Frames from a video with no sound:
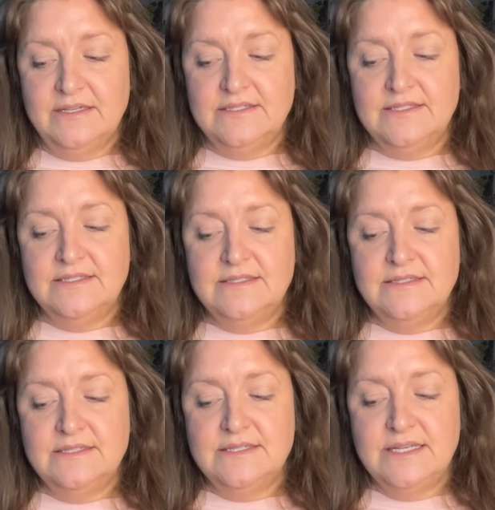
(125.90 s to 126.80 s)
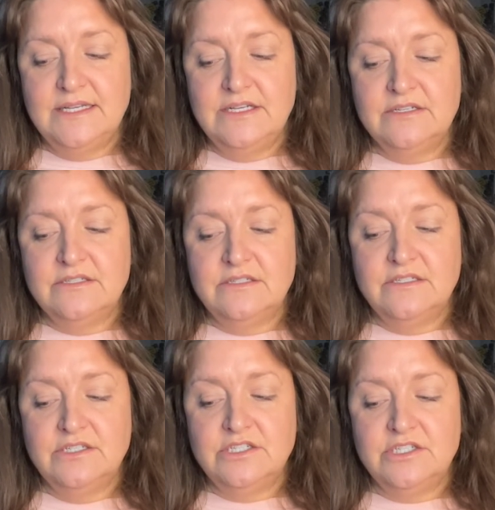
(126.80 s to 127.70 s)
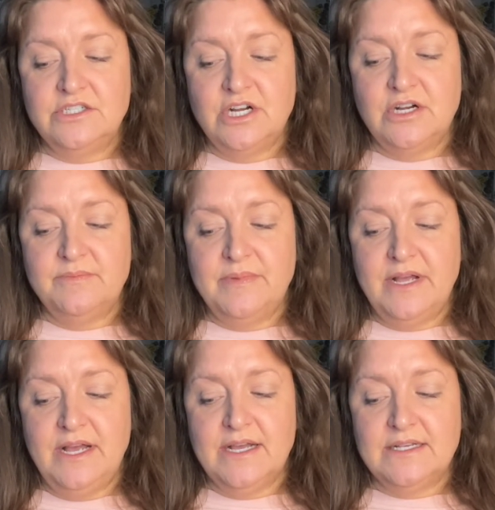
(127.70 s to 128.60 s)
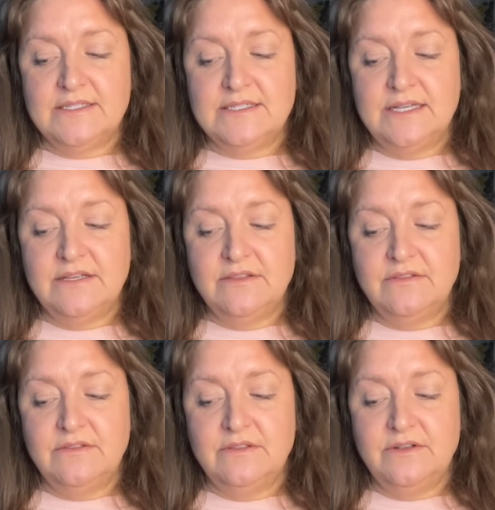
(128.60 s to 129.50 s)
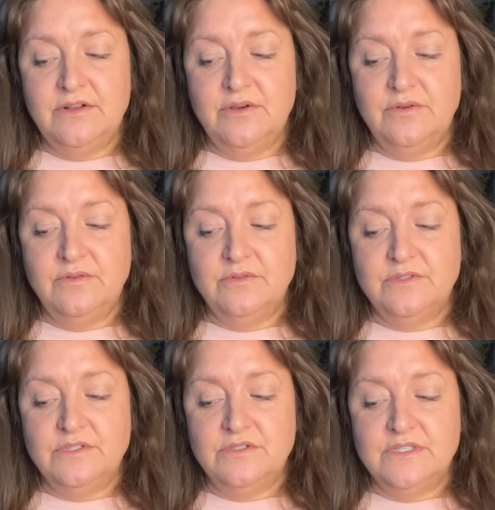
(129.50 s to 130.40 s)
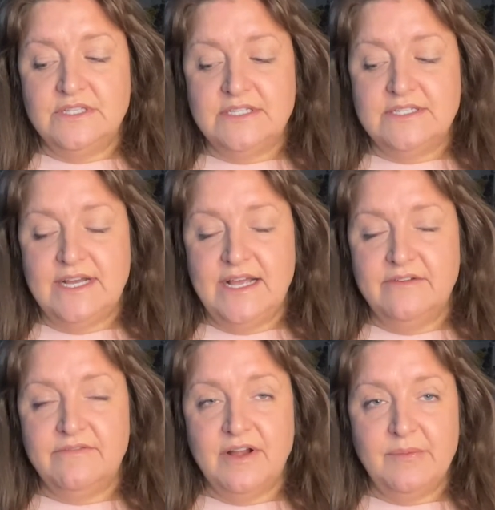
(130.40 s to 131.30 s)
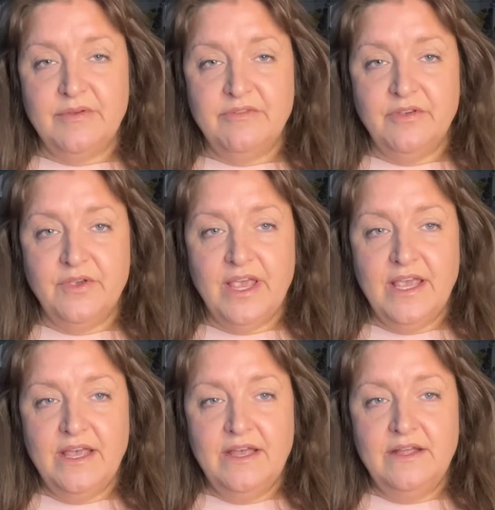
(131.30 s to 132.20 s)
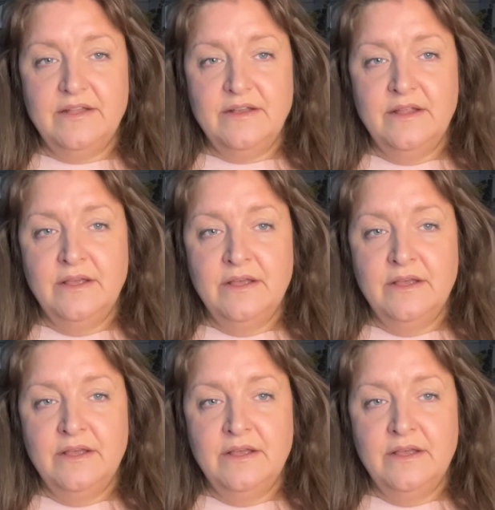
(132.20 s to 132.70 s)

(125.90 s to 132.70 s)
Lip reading: a single sharp exhale through the nose using the diaphragm if you can.